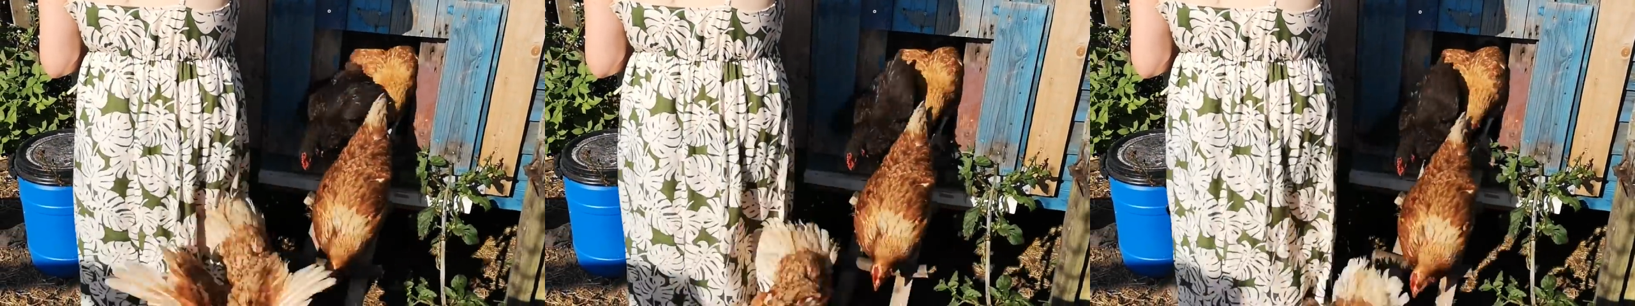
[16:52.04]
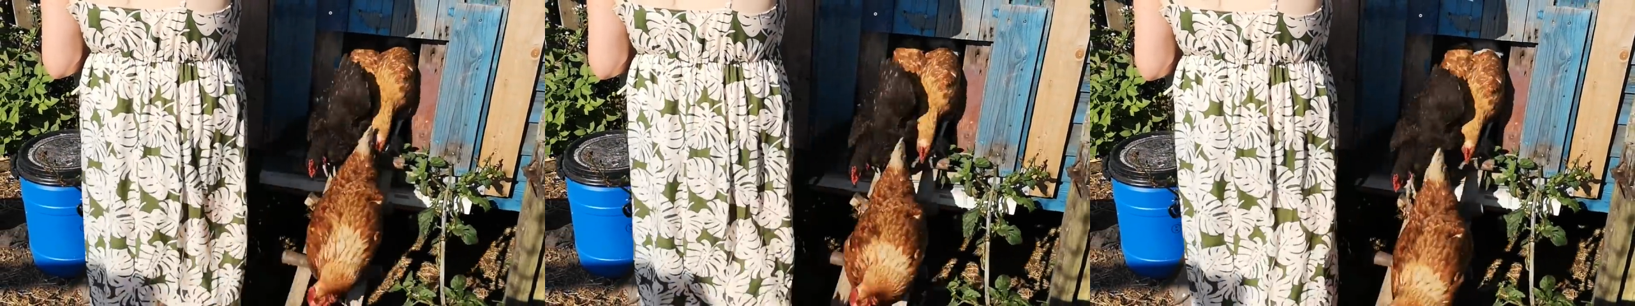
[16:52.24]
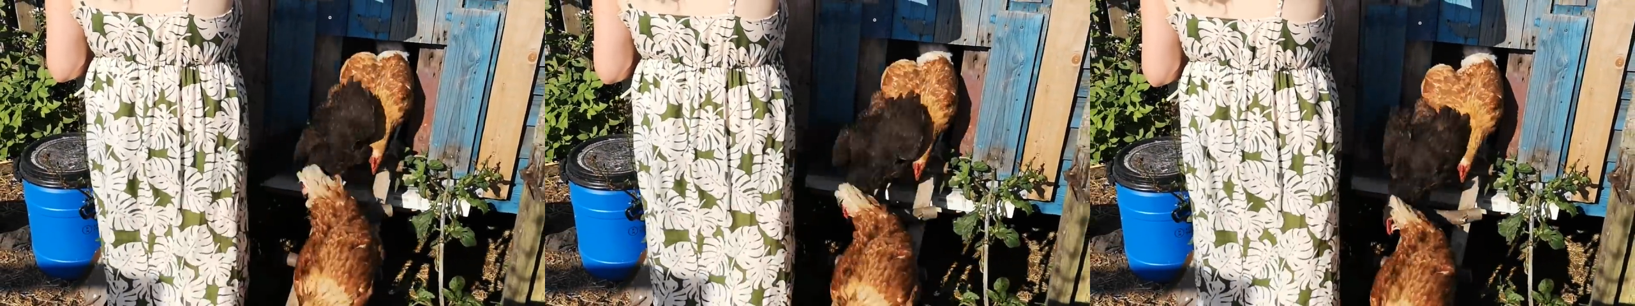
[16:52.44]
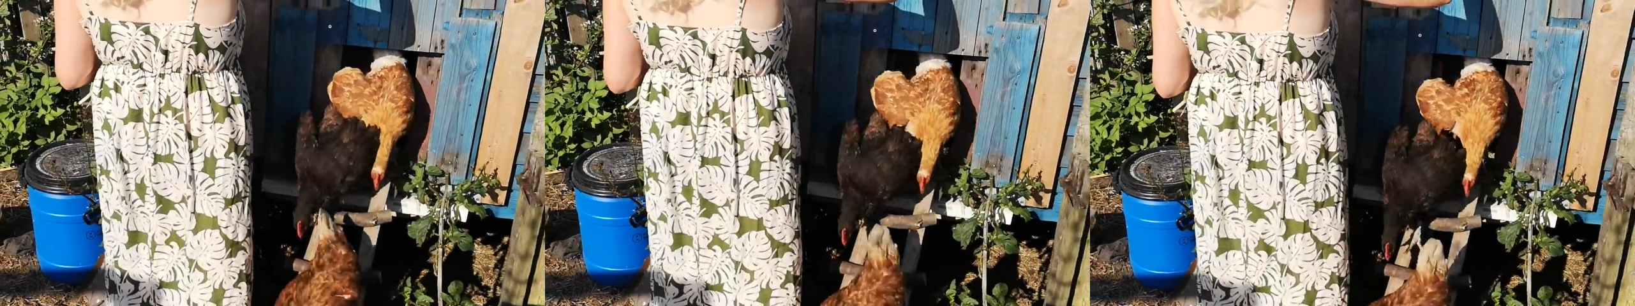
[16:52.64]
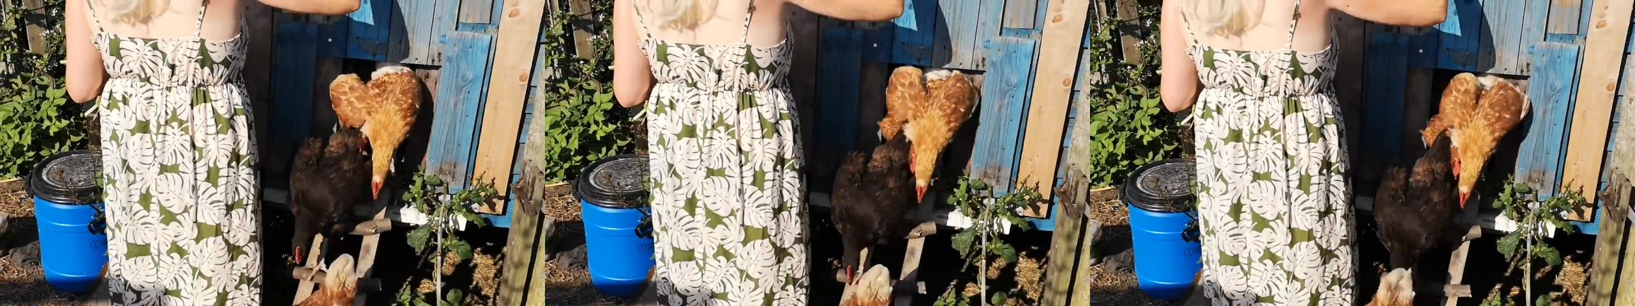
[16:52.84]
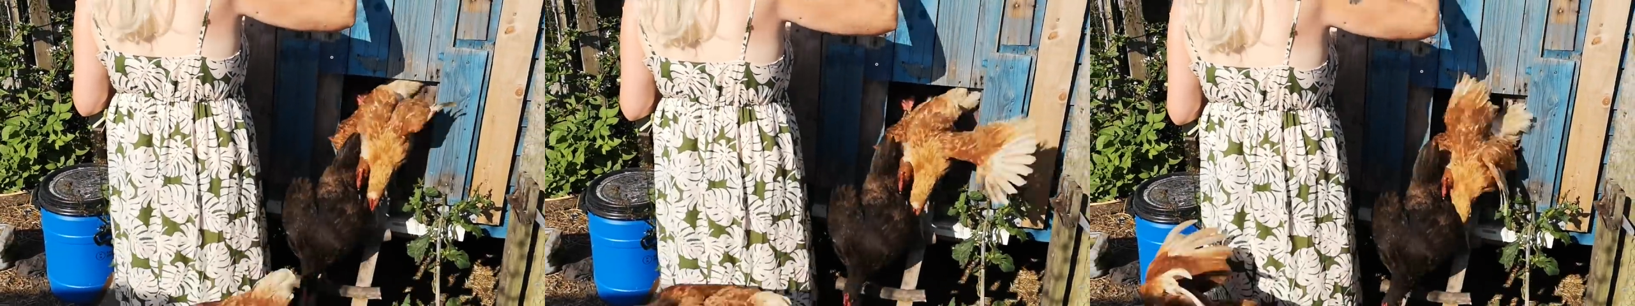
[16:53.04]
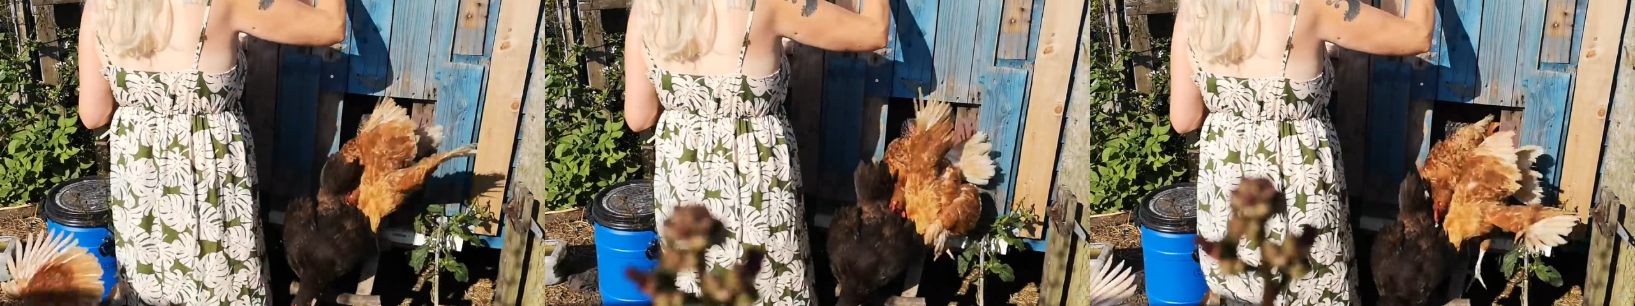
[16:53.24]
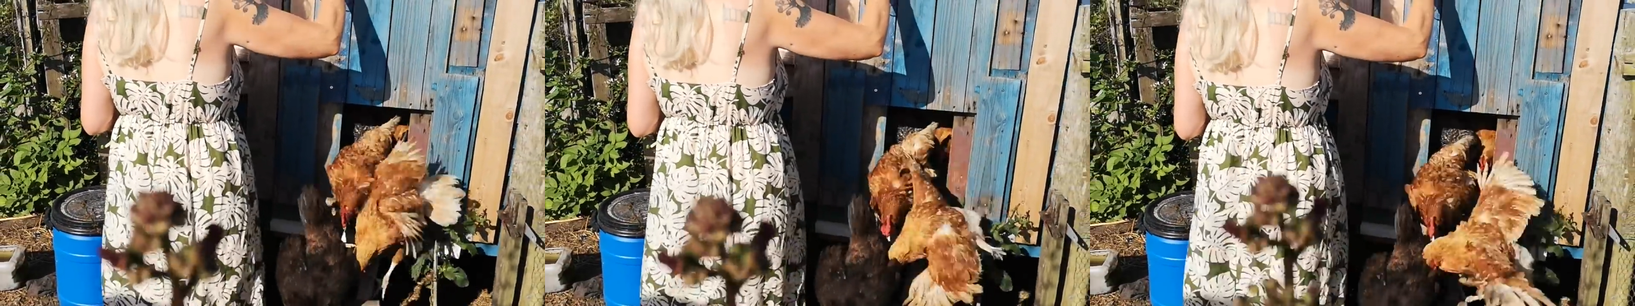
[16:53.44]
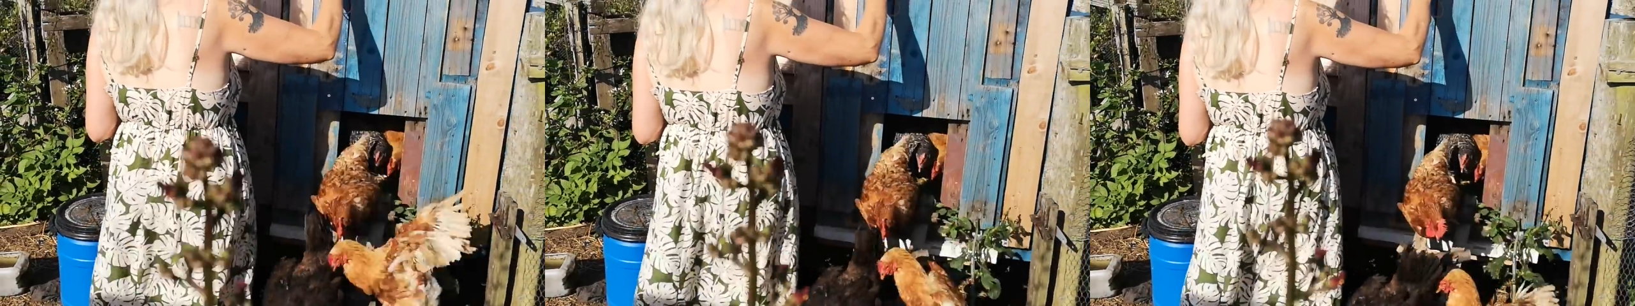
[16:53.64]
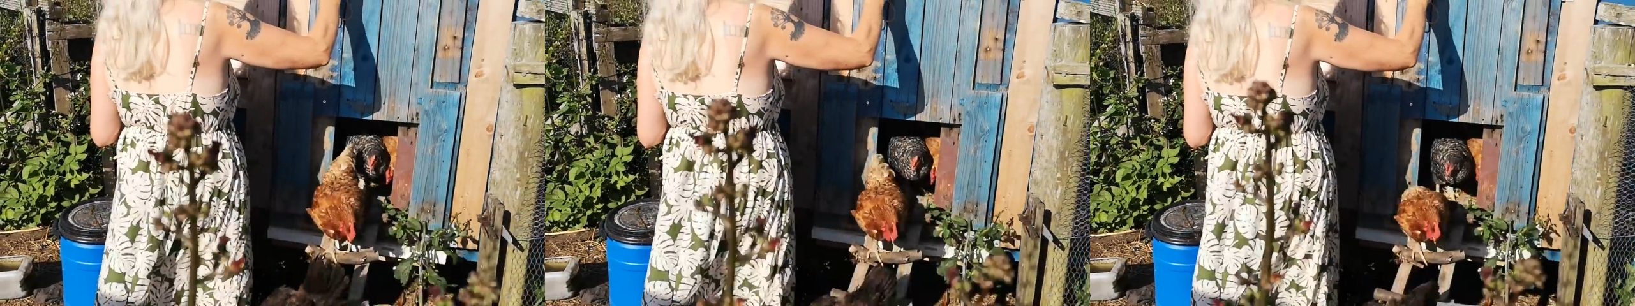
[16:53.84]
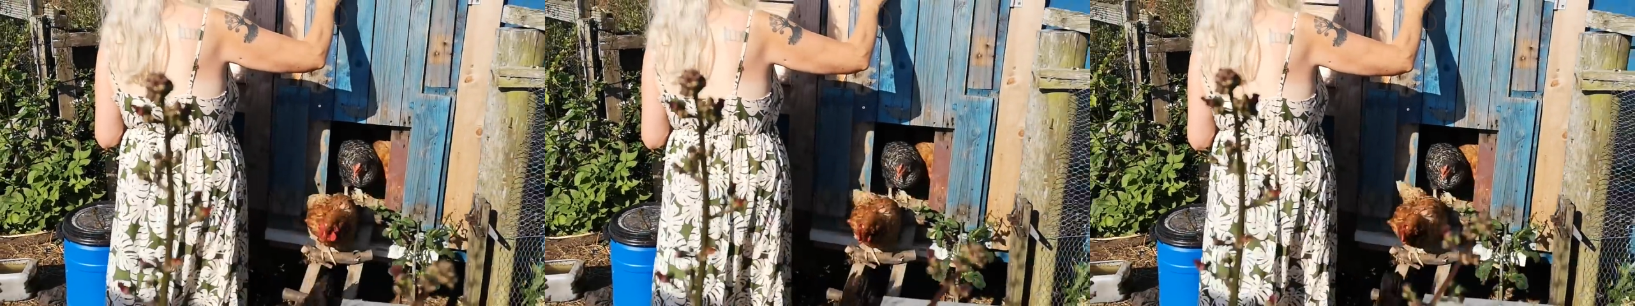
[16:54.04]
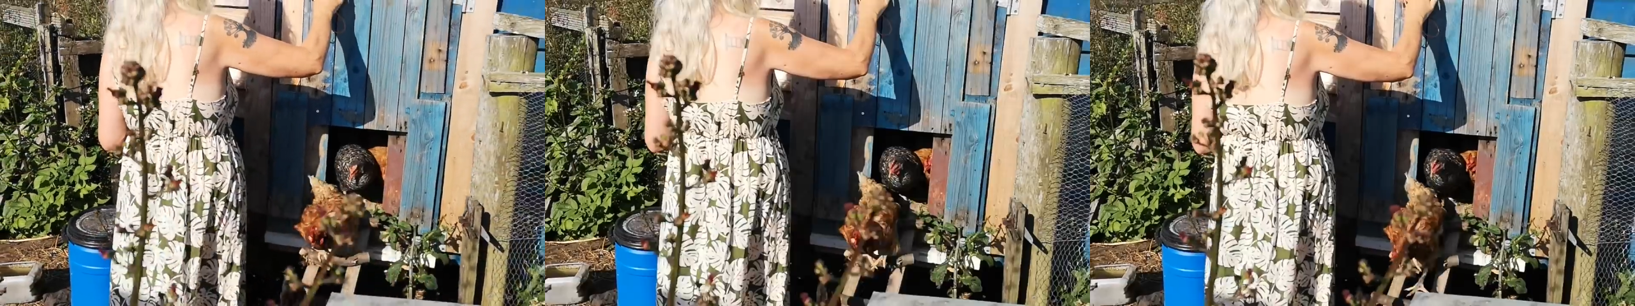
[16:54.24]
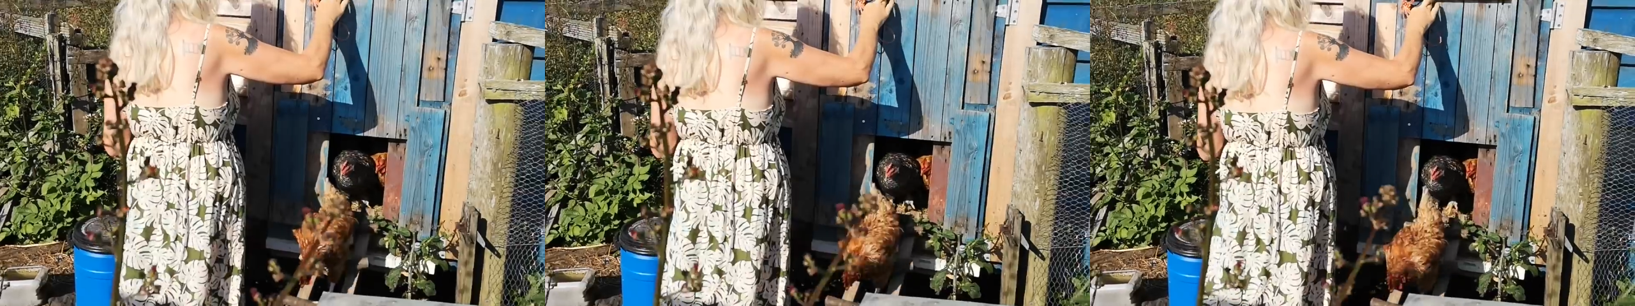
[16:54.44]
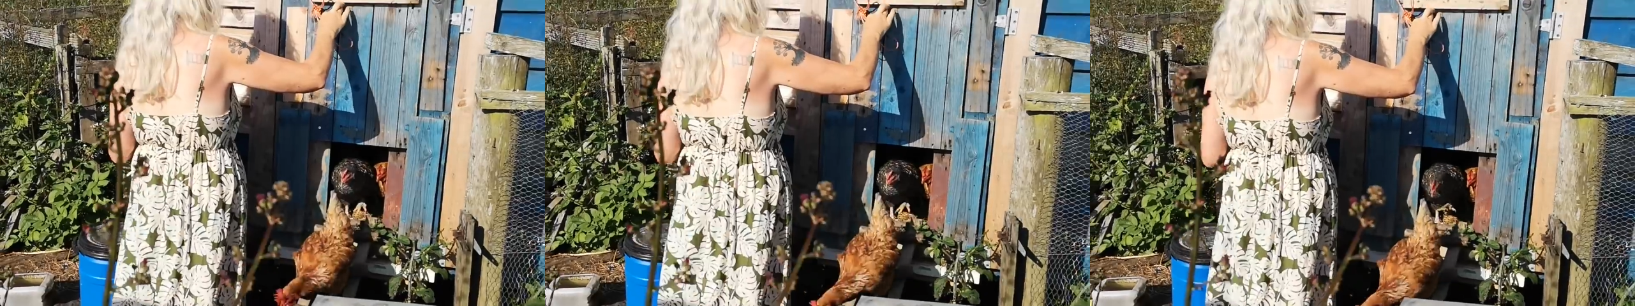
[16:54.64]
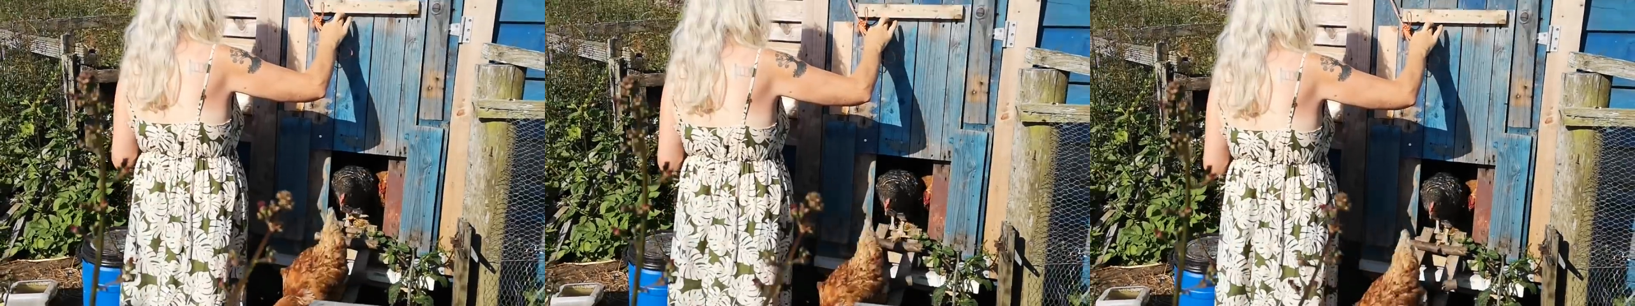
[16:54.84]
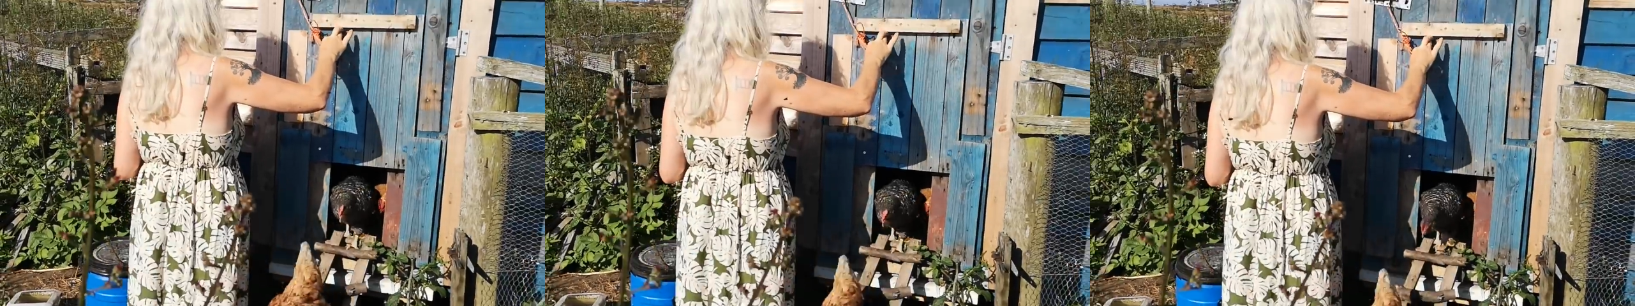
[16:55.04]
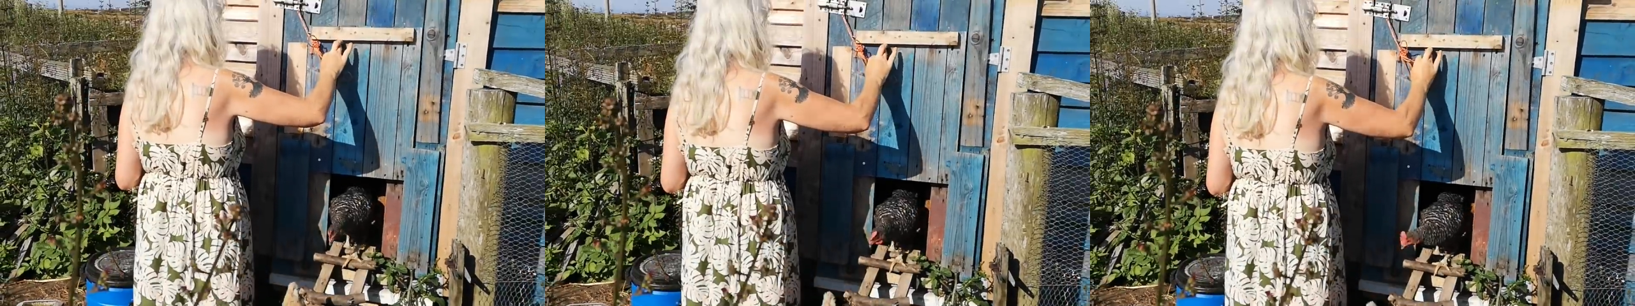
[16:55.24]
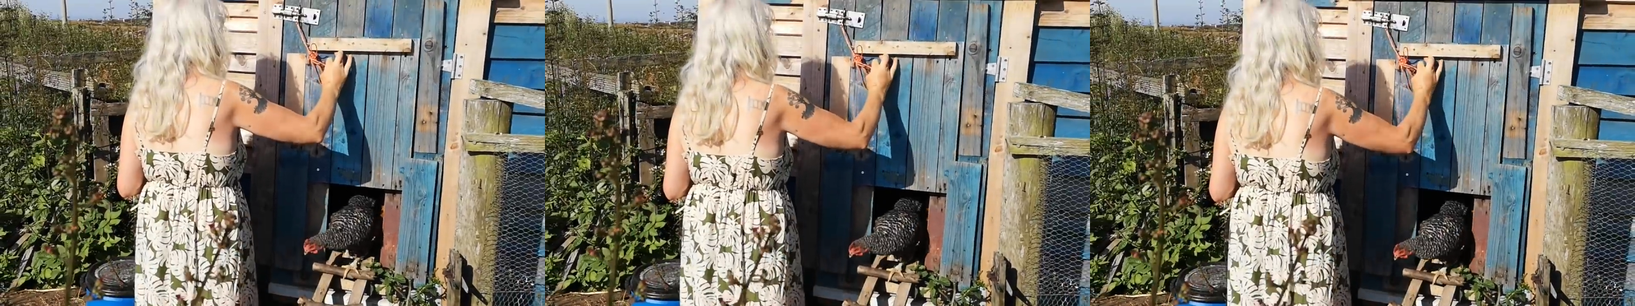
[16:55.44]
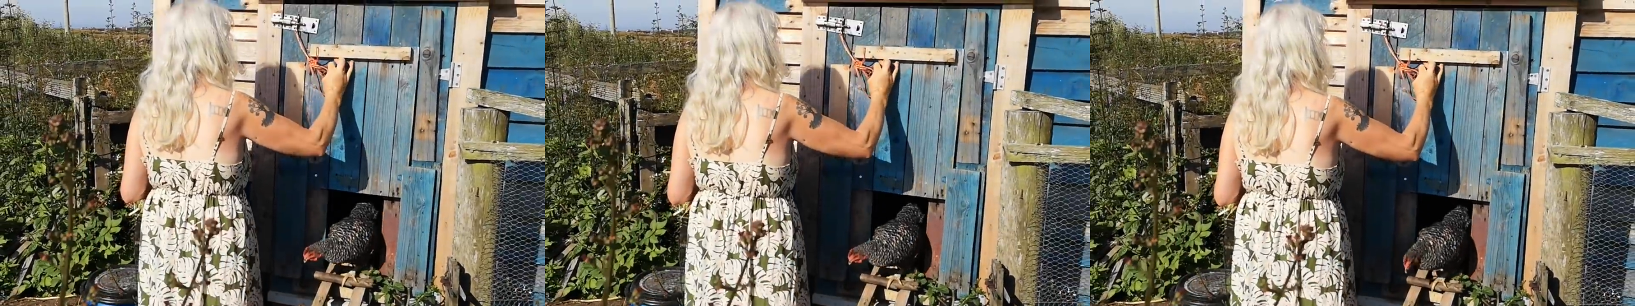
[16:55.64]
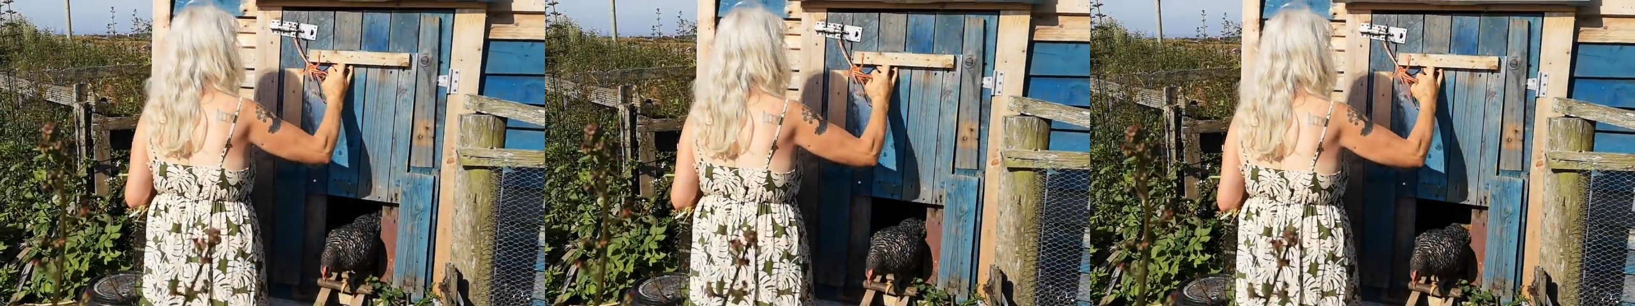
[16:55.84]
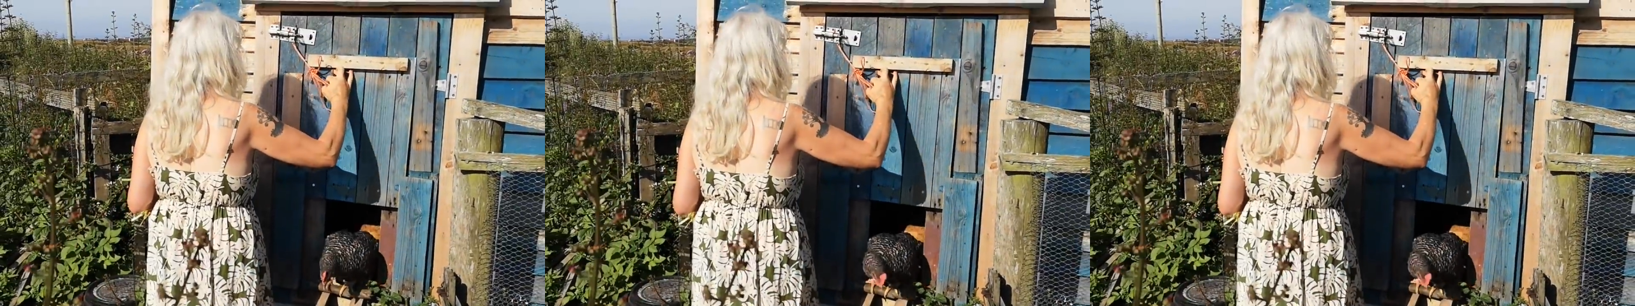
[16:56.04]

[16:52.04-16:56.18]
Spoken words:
[unreadable: no face in view]